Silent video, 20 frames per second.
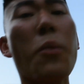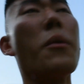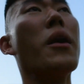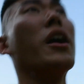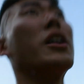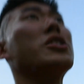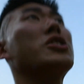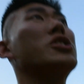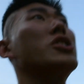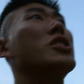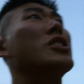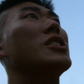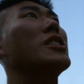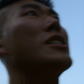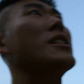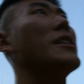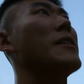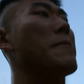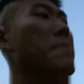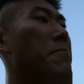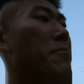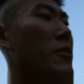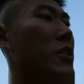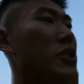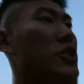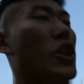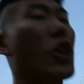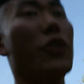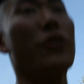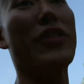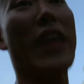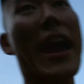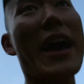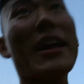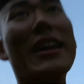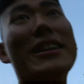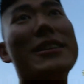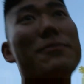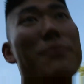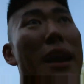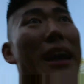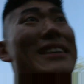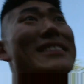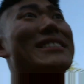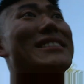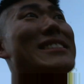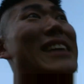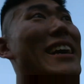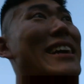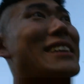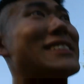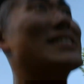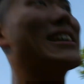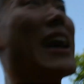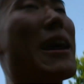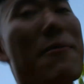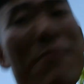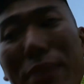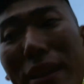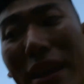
much. So that is my second time